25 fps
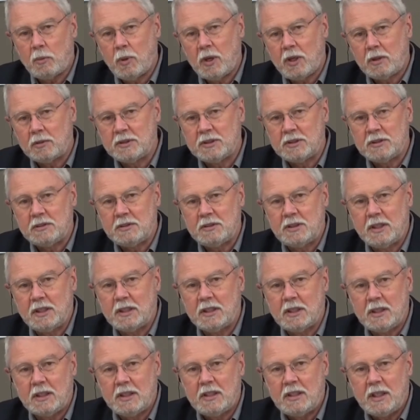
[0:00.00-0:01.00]
well did
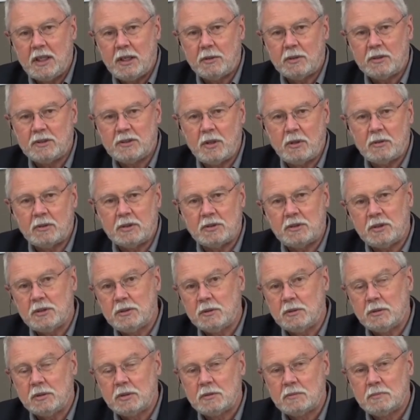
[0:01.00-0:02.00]
Arizona
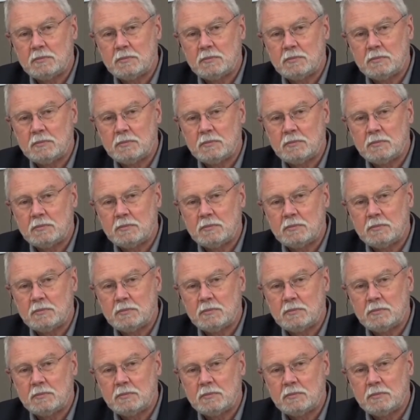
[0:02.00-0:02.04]
do?